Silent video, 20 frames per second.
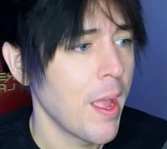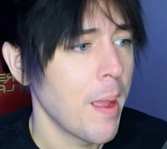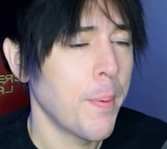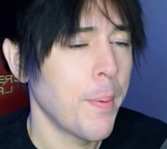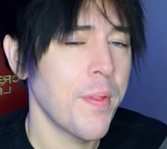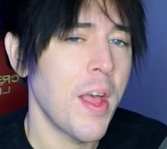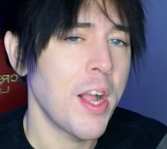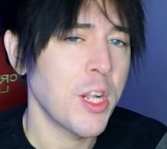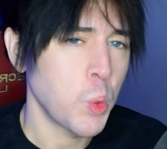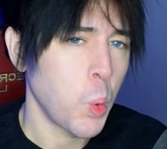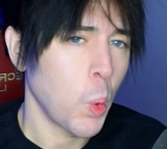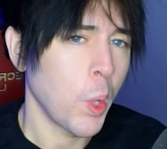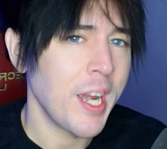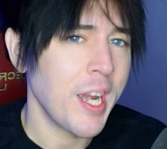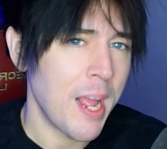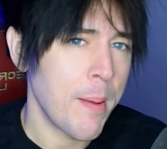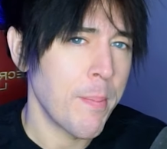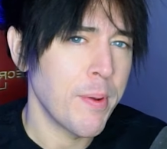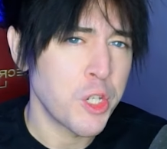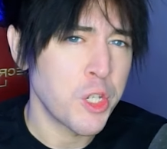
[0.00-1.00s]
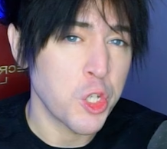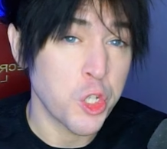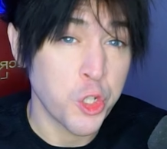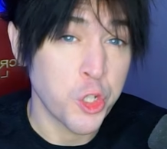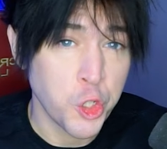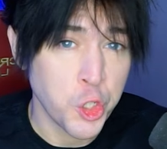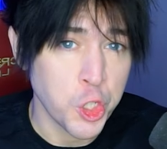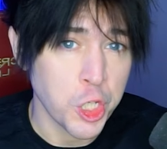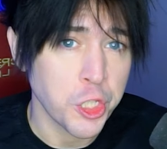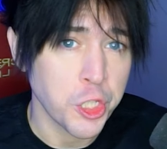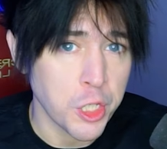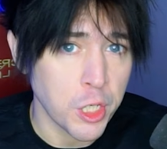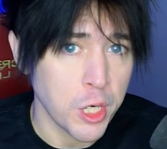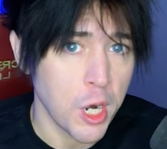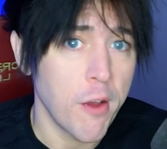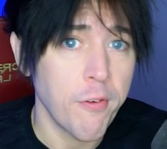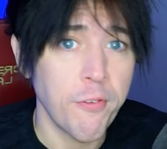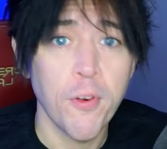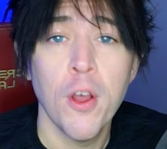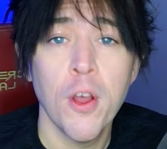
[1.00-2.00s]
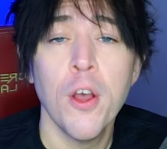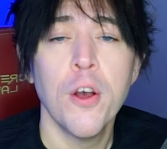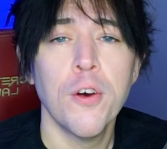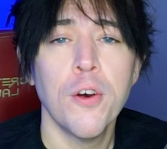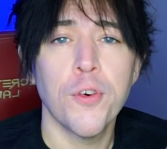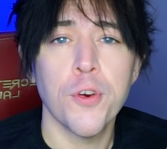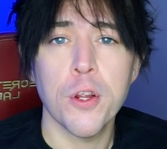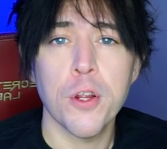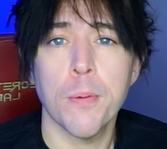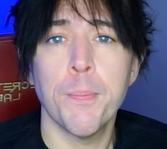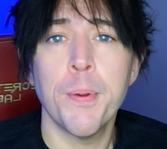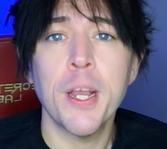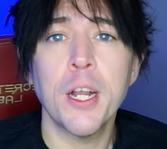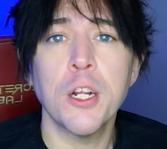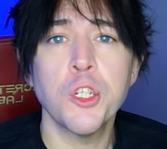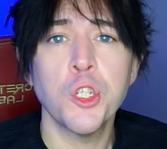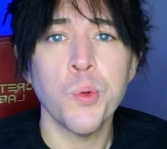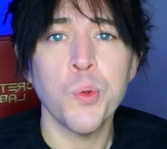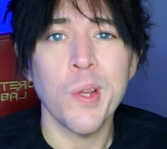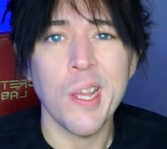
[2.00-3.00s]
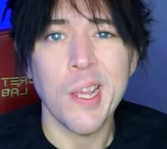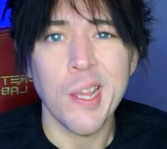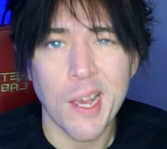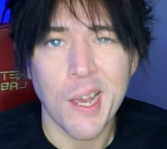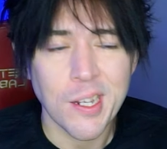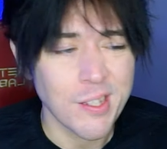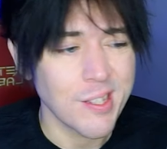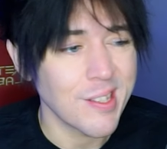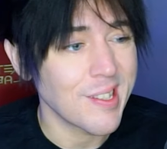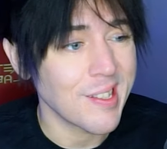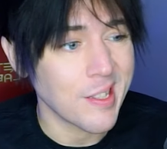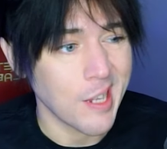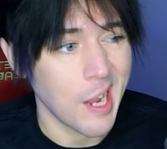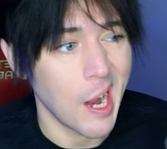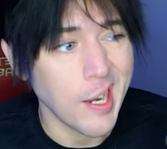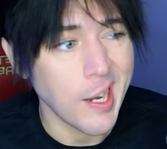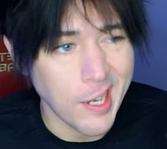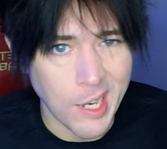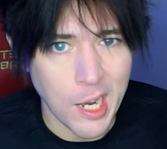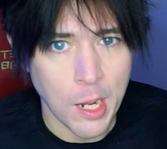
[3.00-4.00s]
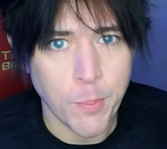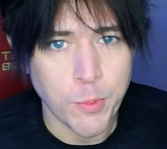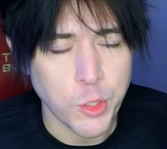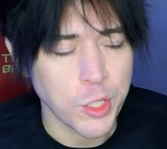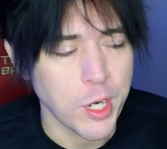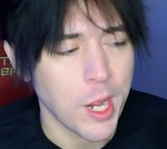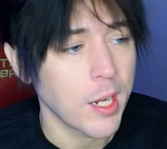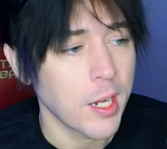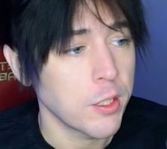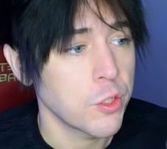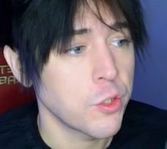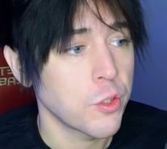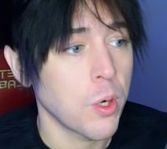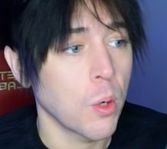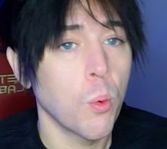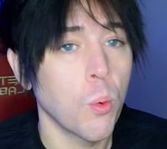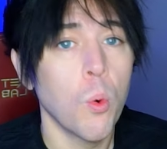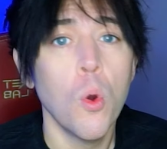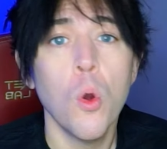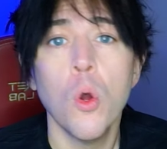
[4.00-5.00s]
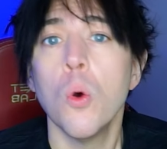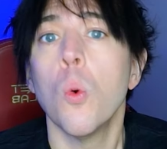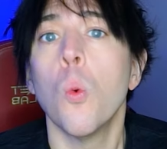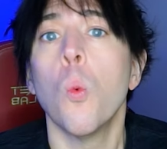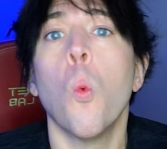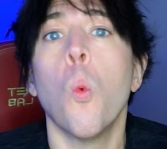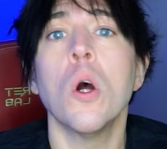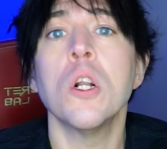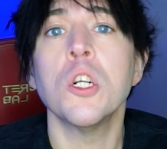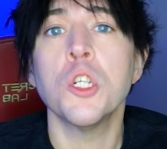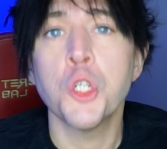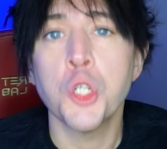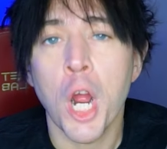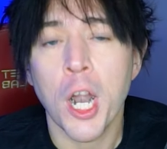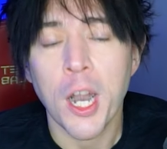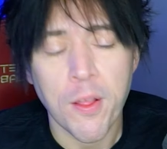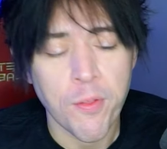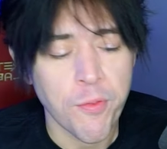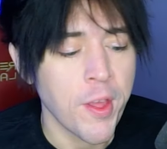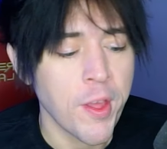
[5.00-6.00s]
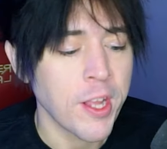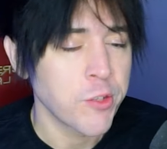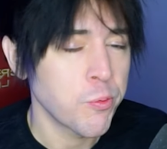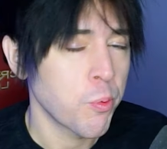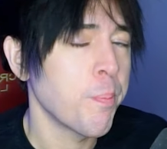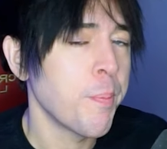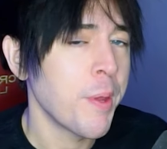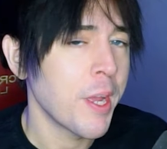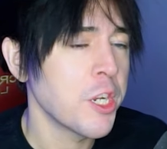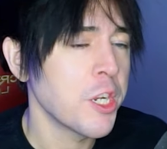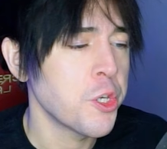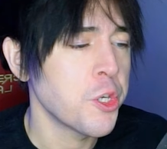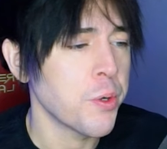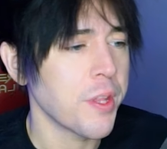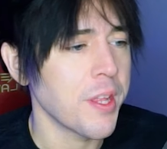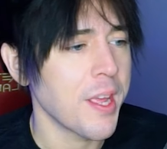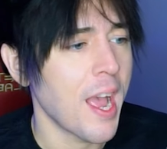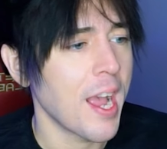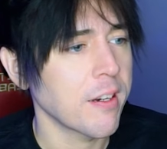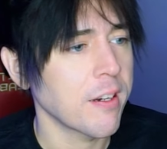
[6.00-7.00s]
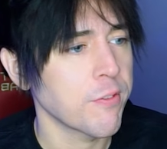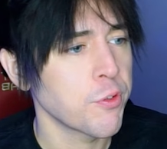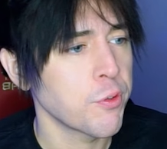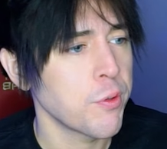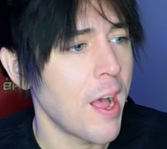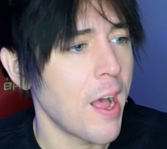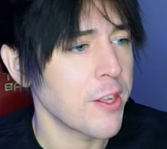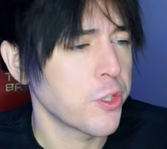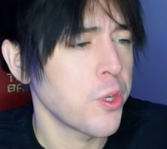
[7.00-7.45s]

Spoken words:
but that 20 damage is just enough for your Pikachu EX's 90 damage attack to start one-shotting things with Pikachu in the active slot.